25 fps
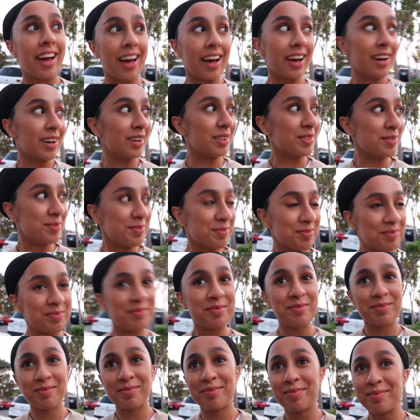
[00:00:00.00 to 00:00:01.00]
Um,
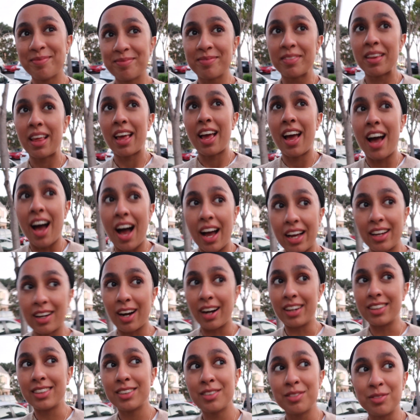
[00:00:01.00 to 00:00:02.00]
I
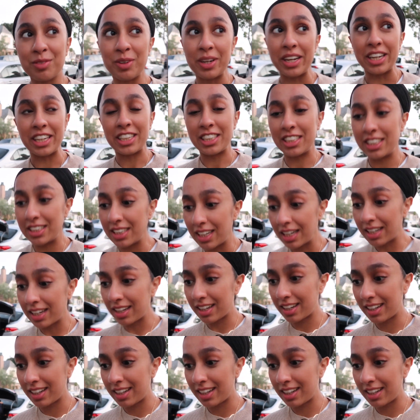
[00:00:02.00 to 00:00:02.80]
kind of wish,